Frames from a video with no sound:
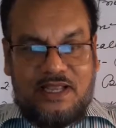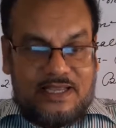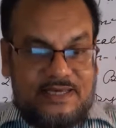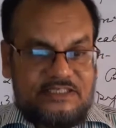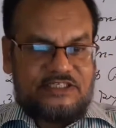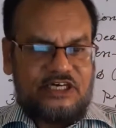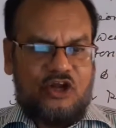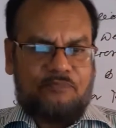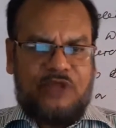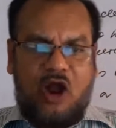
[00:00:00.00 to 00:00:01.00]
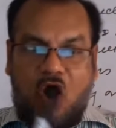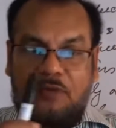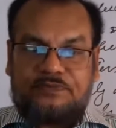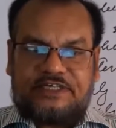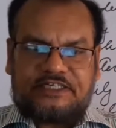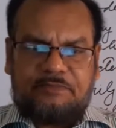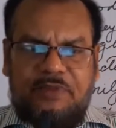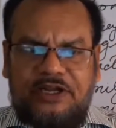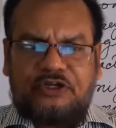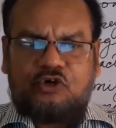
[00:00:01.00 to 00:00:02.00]
instead of the object
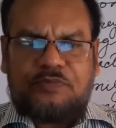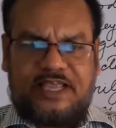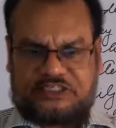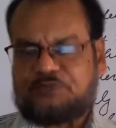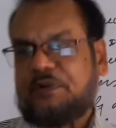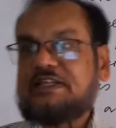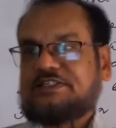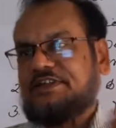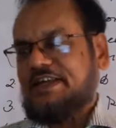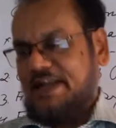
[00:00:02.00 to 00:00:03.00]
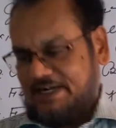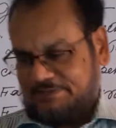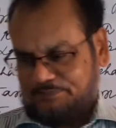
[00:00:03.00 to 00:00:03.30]
meant to be expressed here.